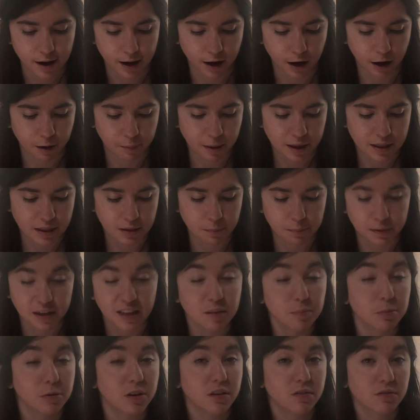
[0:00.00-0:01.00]
Um, and the
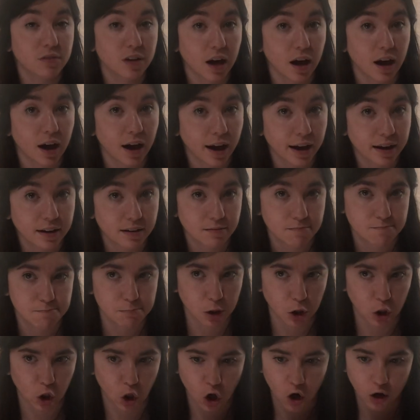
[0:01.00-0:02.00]
people of God
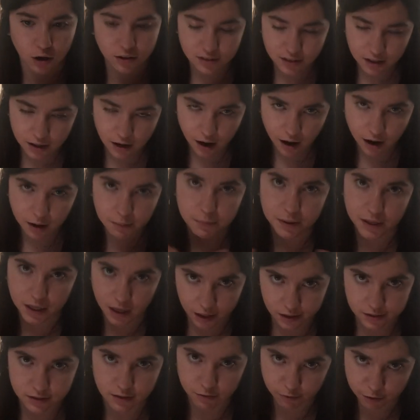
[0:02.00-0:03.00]
belong to God
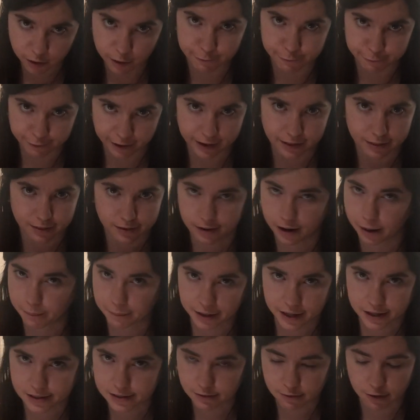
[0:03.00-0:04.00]
because of their faith, not
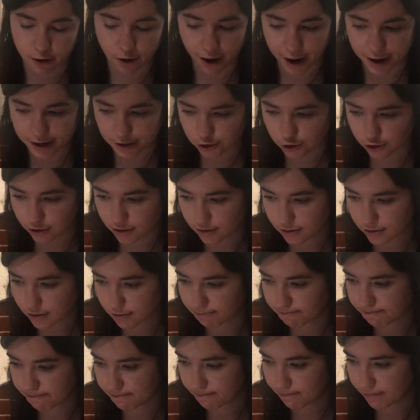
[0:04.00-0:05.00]
because of their actions.
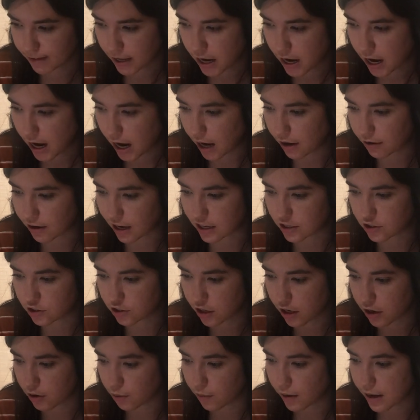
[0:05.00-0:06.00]
Okay,
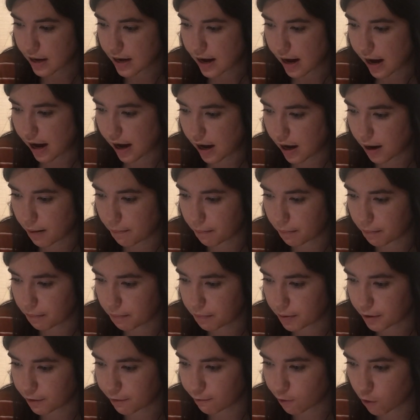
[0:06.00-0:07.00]
so um,
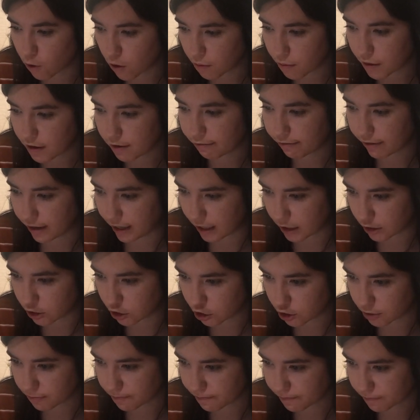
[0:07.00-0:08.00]
before we
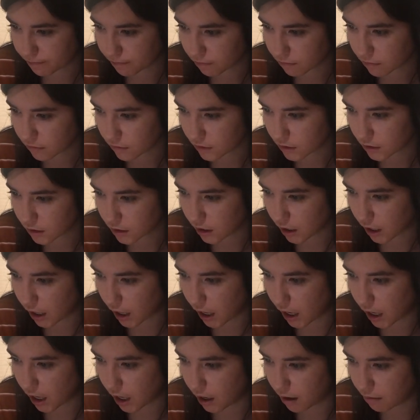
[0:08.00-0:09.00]
finish,
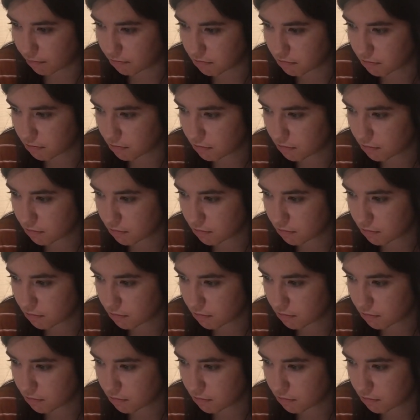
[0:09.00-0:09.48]
um,